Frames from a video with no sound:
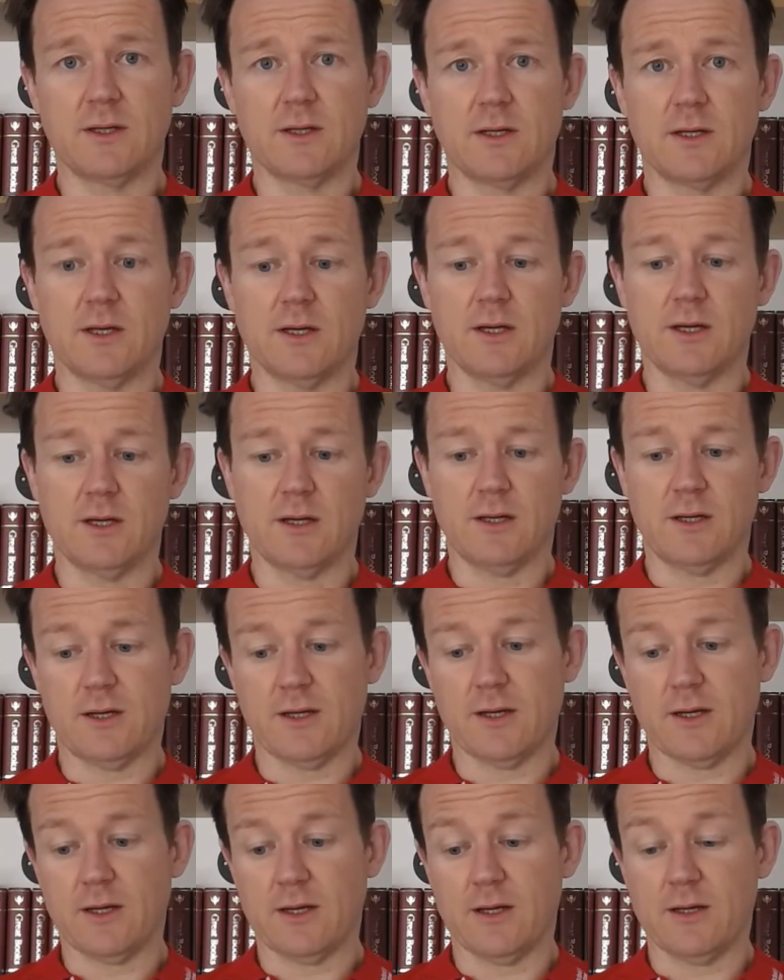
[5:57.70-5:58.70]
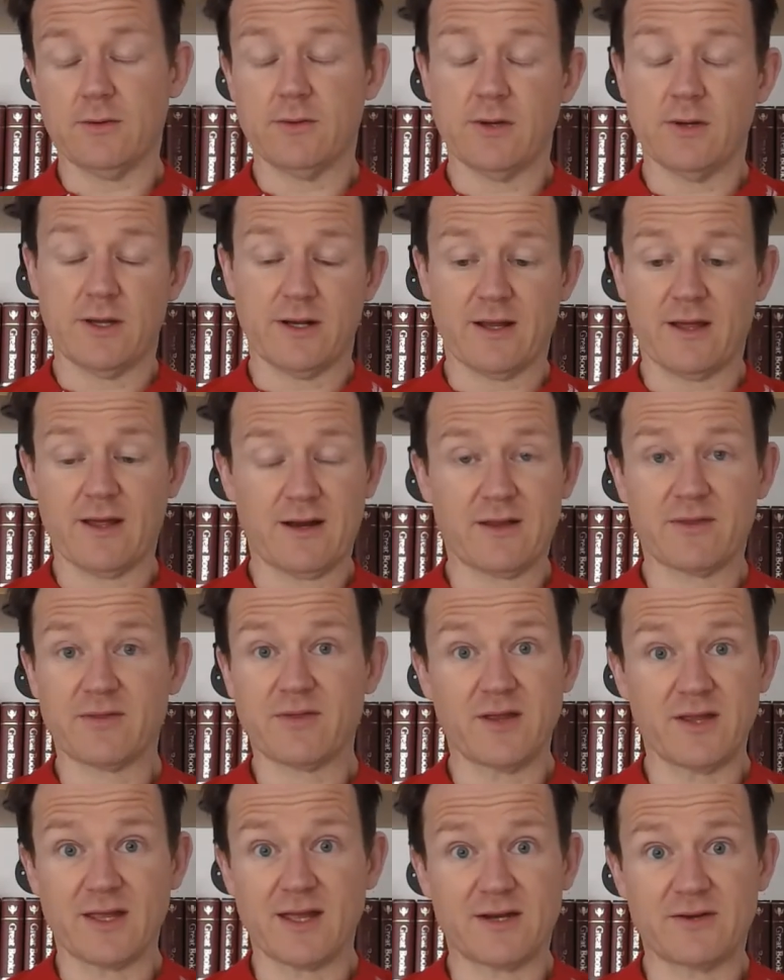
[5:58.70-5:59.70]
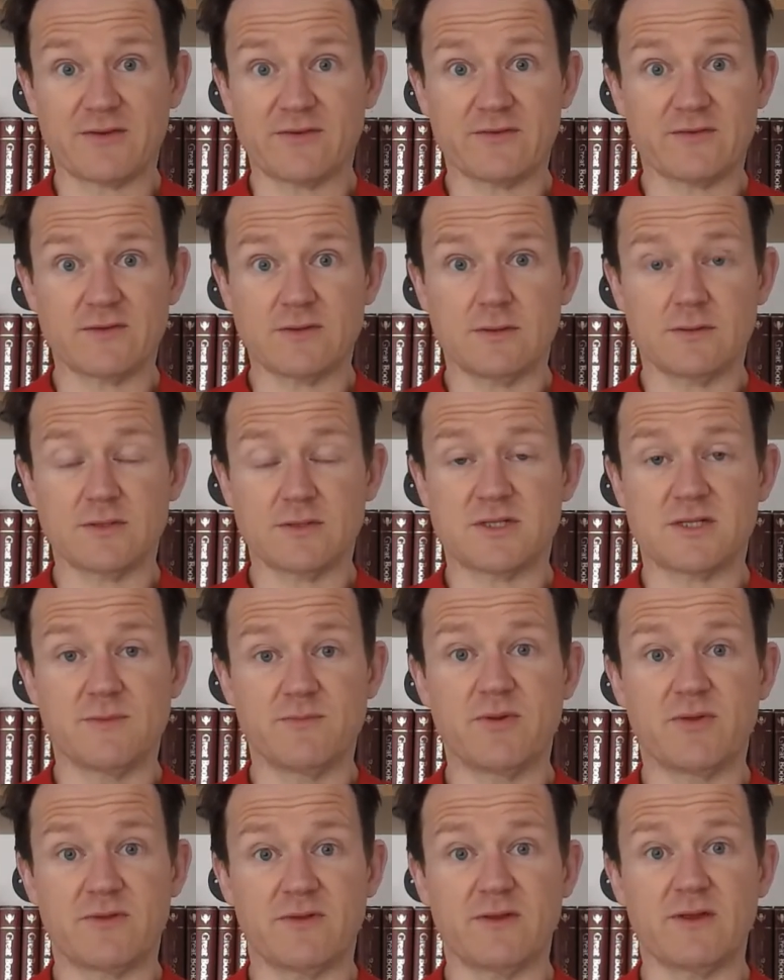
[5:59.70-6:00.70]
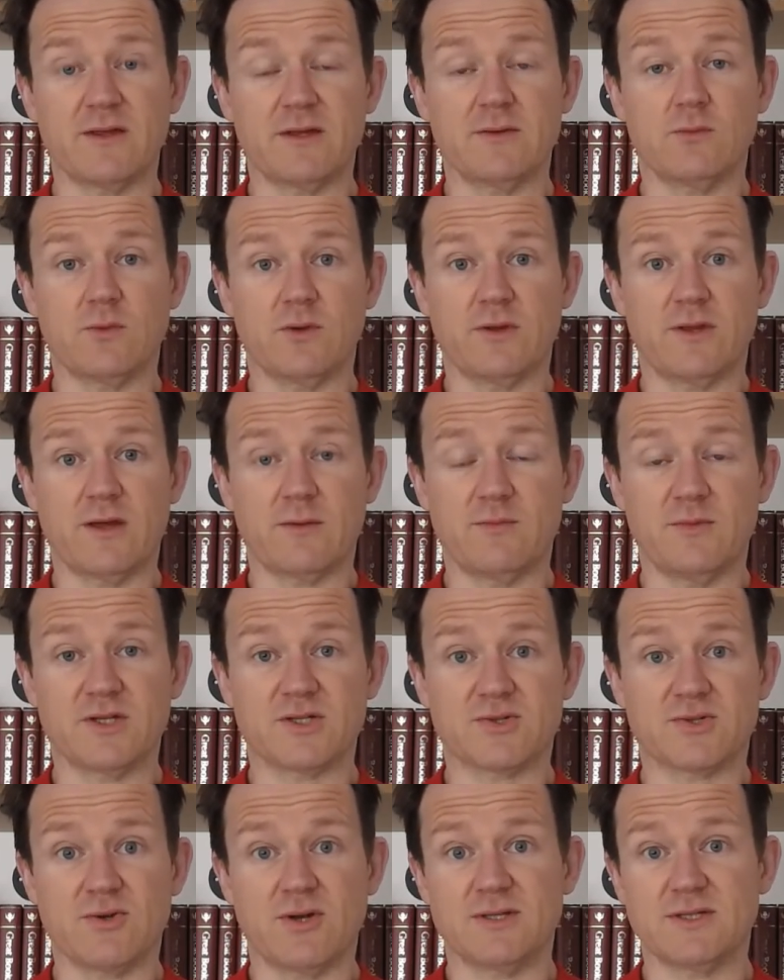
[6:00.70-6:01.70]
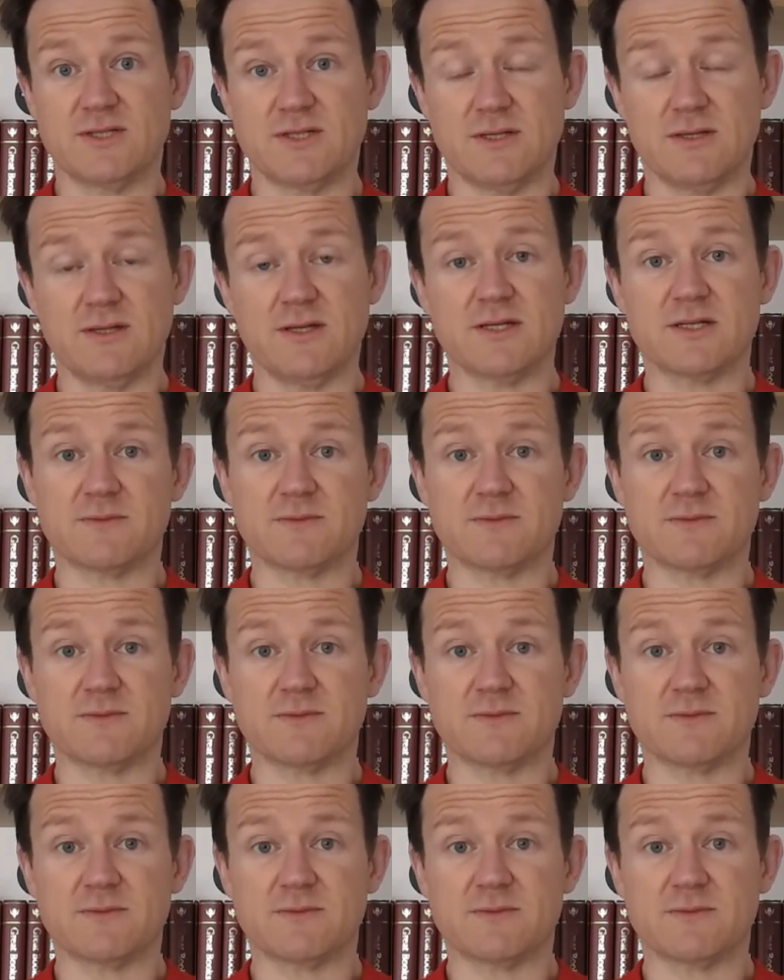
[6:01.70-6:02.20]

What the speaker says: and I think had sympathy with the administrators in this